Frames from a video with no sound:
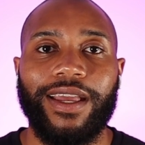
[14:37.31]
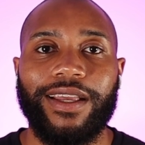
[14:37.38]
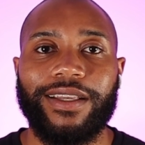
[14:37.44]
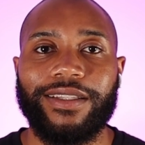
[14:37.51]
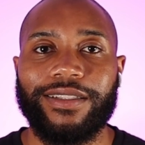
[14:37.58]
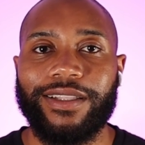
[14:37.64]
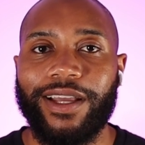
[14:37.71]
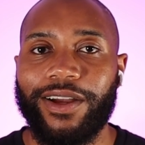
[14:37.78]

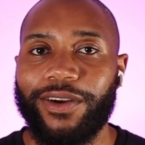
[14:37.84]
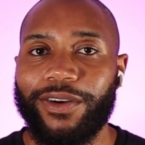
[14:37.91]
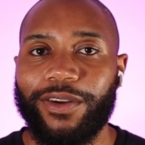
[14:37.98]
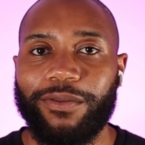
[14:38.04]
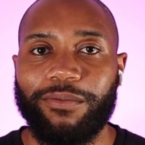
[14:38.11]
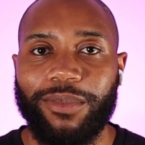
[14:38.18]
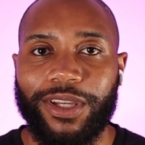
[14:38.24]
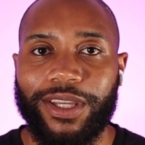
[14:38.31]
it's not
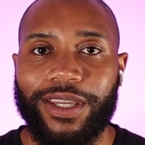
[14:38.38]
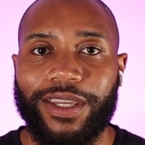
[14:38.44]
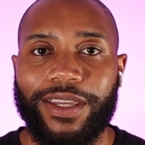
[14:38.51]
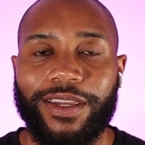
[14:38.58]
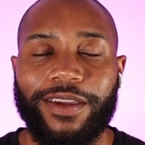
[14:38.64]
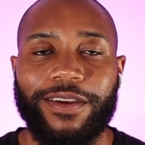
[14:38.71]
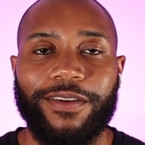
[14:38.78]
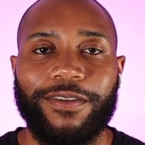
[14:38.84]
going to
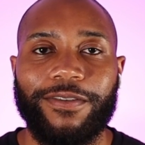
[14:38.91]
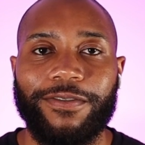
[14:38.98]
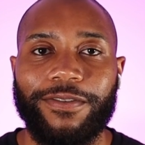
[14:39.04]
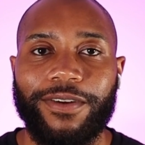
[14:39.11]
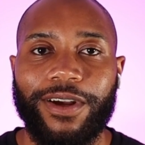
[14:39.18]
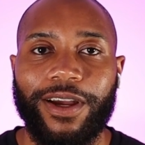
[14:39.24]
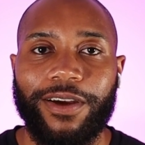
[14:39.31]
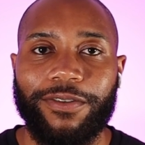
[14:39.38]
be
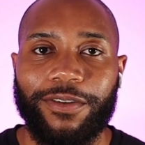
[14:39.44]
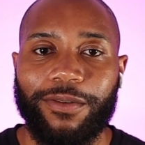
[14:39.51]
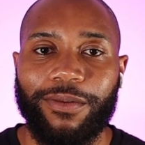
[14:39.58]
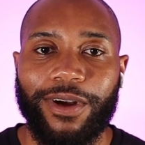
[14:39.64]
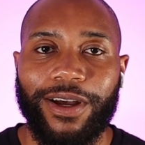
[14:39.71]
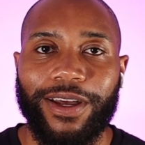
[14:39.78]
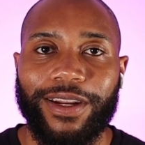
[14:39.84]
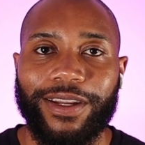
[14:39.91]
for
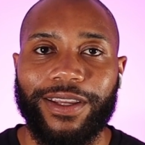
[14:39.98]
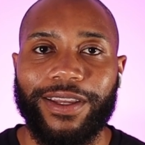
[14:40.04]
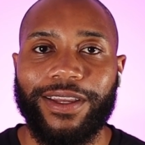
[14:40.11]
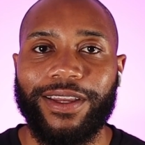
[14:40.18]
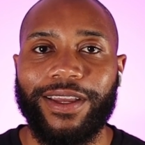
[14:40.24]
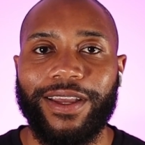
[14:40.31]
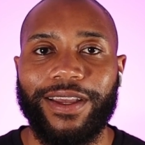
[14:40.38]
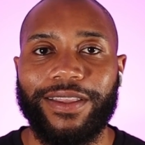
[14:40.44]

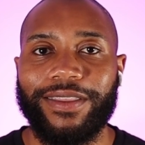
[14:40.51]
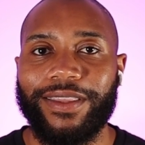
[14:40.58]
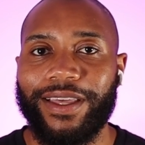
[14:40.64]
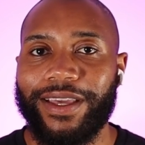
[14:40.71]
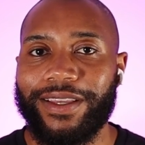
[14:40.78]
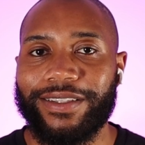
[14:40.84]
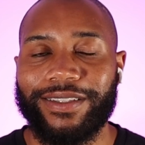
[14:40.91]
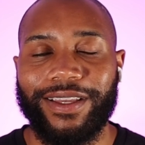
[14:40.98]
everybody, and
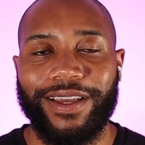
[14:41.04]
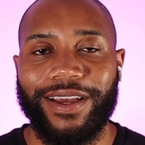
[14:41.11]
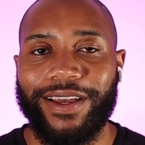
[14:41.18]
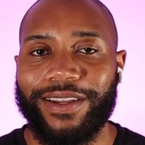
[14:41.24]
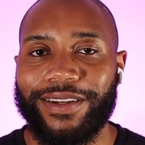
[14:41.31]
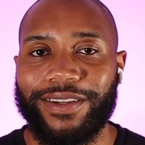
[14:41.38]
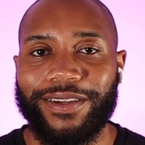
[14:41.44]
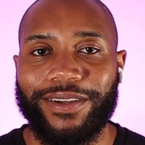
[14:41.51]
that's
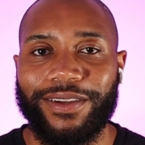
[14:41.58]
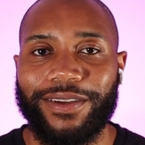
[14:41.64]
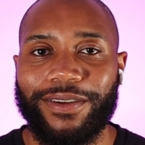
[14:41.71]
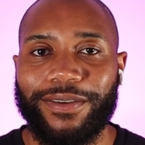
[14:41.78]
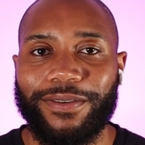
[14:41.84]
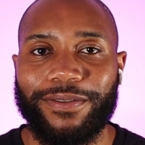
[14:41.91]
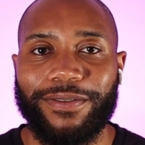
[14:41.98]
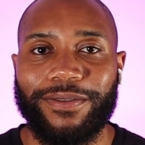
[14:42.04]
kind
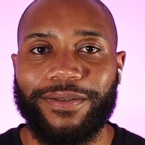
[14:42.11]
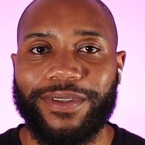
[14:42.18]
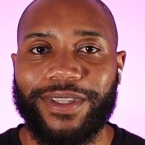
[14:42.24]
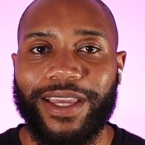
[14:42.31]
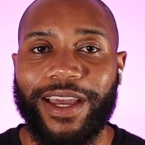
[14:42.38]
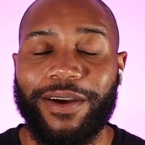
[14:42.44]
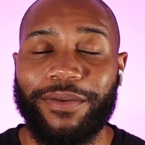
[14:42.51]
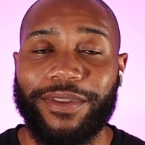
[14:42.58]
of
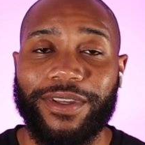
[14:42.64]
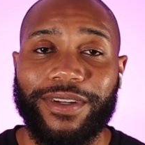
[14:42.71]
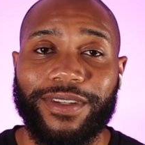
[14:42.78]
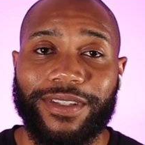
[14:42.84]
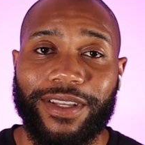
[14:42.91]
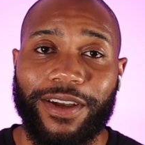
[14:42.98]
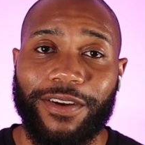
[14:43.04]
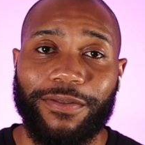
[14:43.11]
sad within
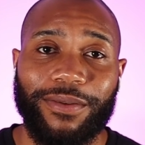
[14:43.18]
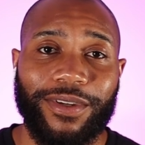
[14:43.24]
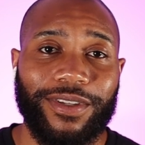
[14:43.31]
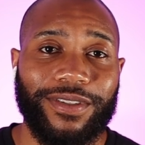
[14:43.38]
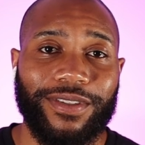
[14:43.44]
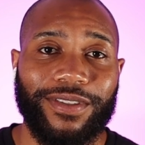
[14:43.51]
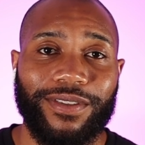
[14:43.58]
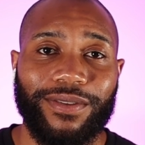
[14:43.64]
itself
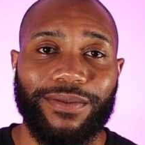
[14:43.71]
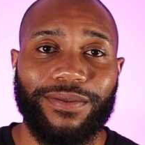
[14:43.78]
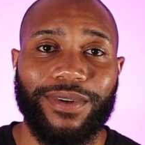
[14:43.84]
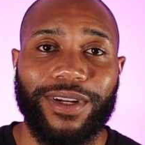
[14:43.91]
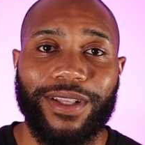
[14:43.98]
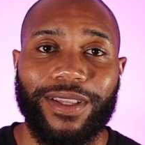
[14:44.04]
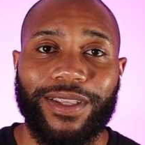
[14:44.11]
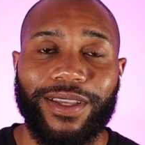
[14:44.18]
because it's a
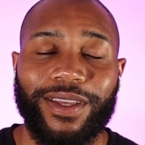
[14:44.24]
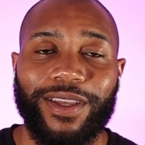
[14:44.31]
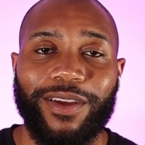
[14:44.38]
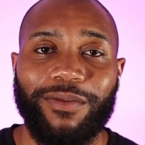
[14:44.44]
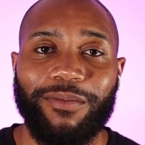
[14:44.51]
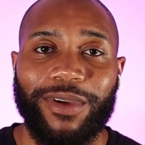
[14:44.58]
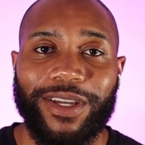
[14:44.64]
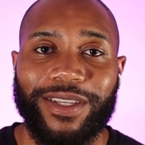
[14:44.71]
really
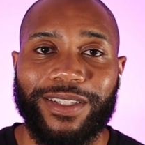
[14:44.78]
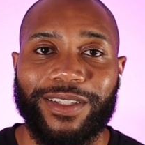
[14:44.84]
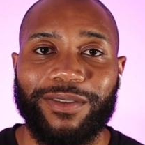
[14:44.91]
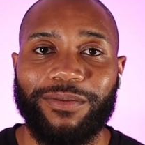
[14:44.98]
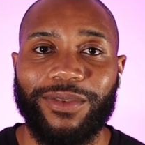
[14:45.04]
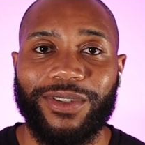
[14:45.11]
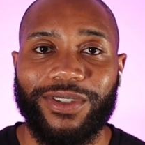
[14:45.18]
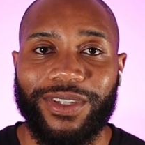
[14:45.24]
amazing
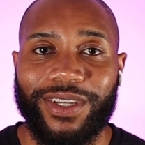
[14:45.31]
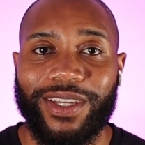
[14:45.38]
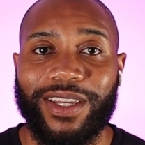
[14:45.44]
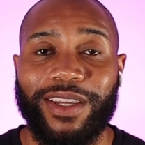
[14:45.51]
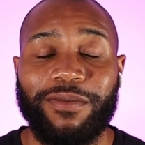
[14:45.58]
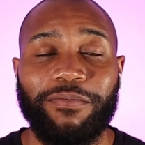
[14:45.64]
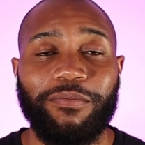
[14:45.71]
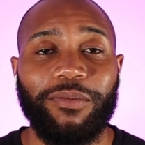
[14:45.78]

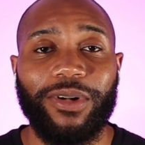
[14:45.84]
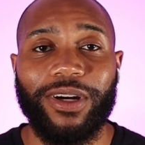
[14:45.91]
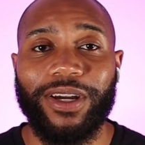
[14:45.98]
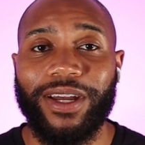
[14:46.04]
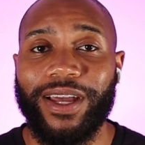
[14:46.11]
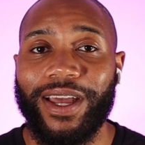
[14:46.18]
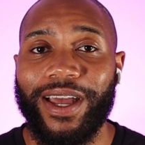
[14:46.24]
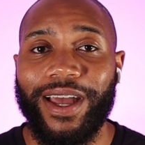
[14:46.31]
machine.
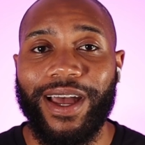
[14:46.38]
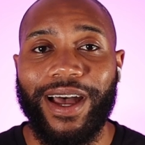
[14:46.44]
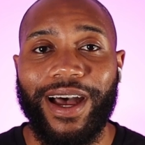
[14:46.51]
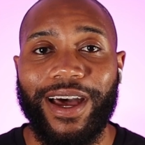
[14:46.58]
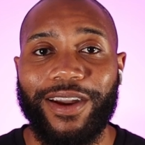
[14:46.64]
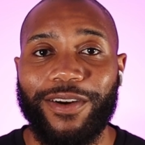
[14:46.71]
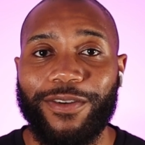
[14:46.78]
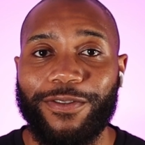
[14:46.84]
But
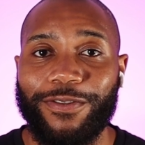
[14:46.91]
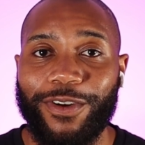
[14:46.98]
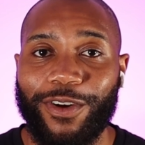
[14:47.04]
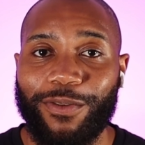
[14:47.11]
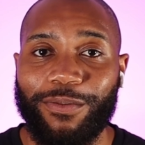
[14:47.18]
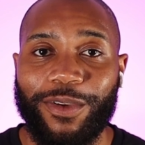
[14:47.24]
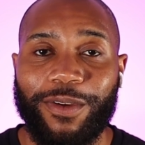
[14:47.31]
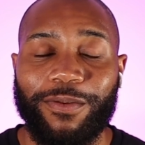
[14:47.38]
I don't
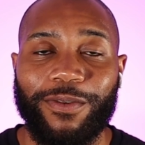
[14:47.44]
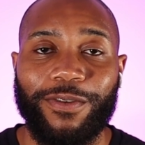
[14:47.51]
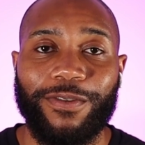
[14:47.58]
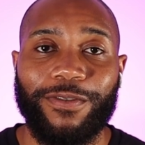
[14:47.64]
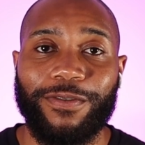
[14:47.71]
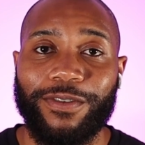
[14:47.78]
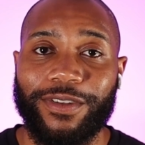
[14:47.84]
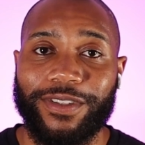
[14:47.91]
fault people
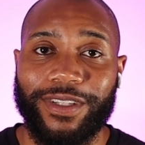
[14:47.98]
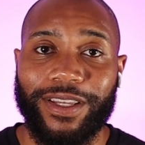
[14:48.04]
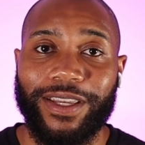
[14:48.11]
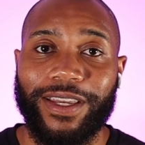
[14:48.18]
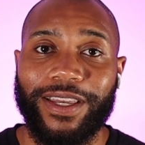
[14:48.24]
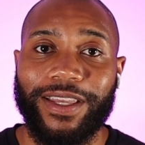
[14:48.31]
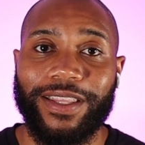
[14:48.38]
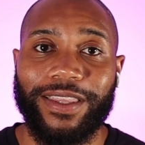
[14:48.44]
for
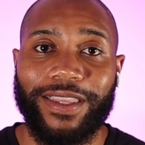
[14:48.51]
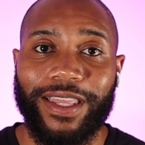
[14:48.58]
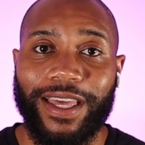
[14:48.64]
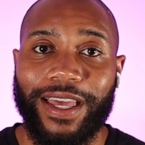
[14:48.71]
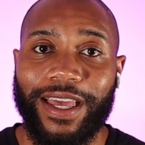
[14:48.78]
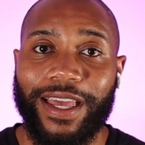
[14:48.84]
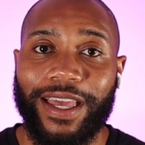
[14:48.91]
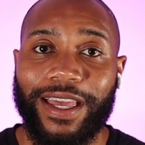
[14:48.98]
saying
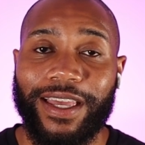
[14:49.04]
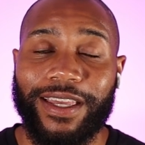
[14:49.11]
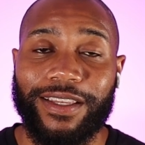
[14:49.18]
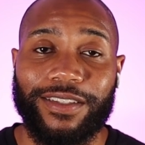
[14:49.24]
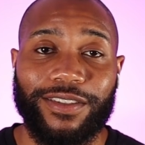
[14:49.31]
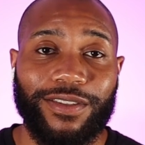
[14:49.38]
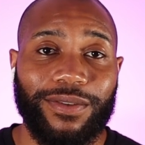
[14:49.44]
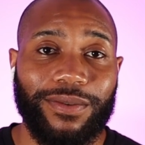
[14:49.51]
that
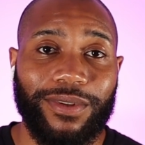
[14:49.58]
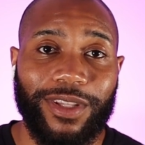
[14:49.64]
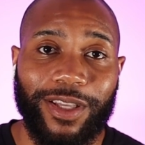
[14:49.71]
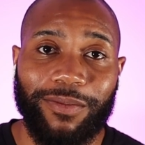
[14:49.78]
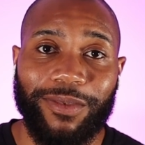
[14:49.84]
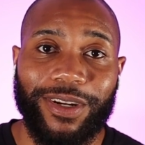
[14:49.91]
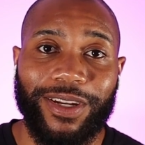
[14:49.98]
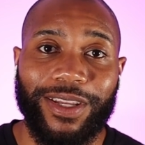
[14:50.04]
it's too
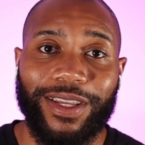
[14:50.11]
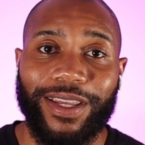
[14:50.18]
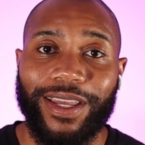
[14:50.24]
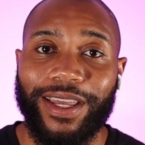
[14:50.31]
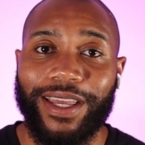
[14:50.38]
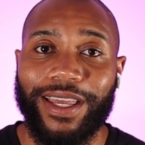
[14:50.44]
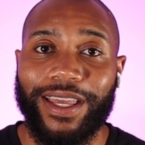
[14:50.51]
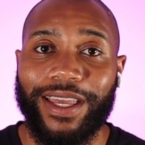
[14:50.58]
limited
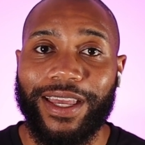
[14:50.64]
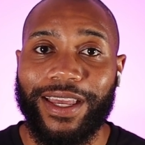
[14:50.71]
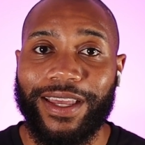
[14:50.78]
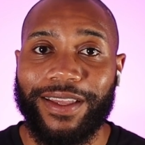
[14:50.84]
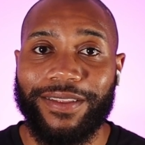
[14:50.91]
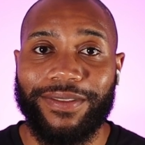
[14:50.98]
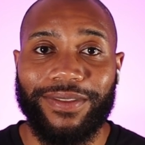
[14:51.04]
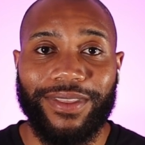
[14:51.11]

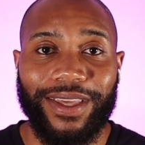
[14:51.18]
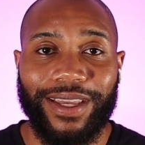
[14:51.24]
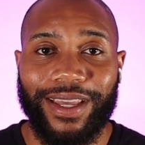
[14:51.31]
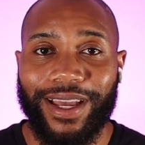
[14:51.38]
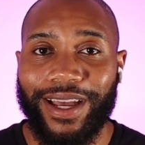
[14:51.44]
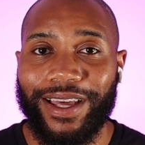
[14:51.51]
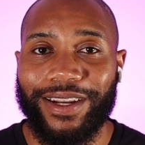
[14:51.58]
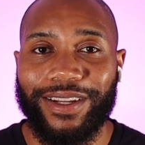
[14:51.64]
and they
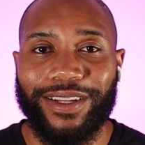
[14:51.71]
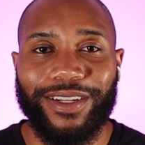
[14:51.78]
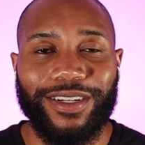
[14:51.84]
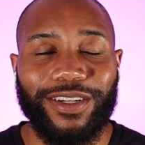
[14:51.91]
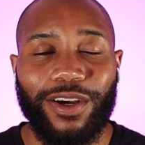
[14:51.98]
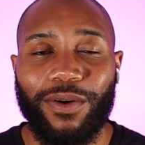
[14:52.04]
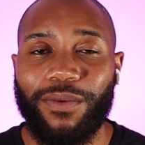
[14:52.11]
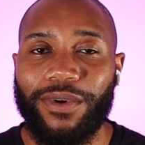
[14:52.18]
kind of
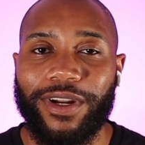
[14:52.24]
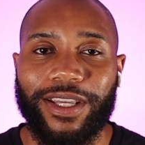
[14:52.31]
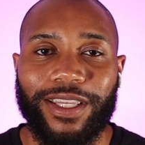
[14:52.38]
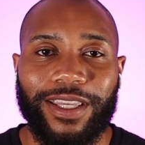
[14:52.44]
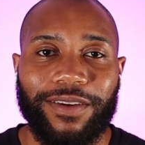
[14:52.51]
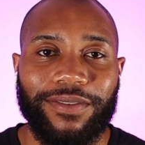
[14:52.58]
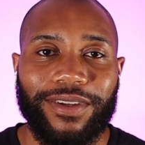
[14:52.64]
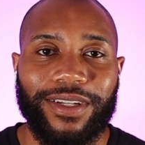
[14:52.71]
don't want to
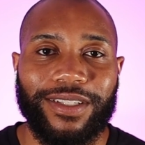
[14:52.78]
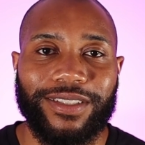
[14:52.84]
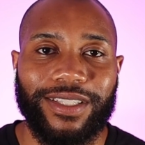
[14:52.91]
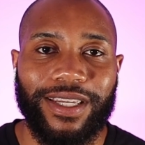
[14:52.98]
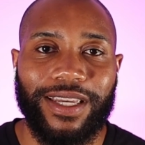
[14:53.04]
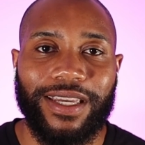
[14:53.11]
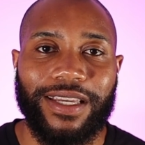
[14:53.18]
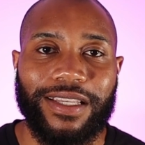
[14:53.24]
give it a
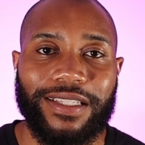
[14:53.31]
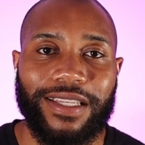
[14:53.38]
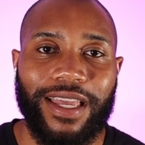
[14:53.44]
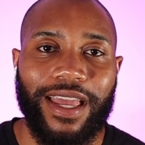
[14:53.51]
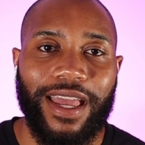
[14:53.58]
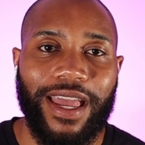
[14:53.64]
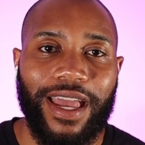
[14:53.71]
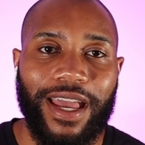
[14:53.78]
chance
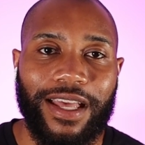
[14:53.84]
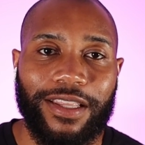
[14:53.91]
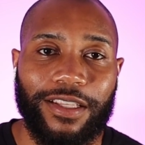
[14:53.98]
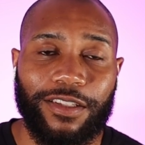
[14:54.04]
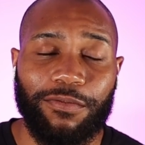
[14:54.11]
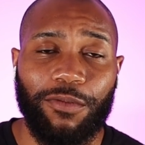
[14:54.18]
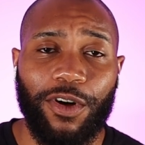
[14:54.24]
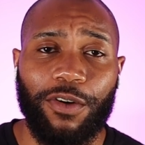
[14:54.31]
at
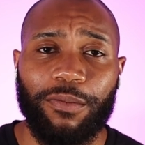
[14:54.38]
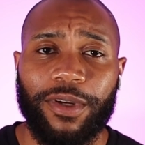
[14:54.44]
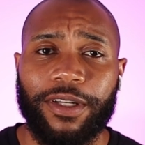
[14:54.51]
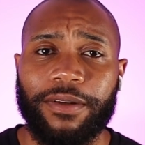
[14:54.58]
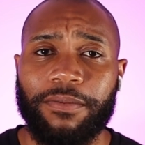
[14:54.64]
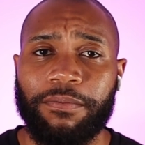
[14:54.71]
this moment.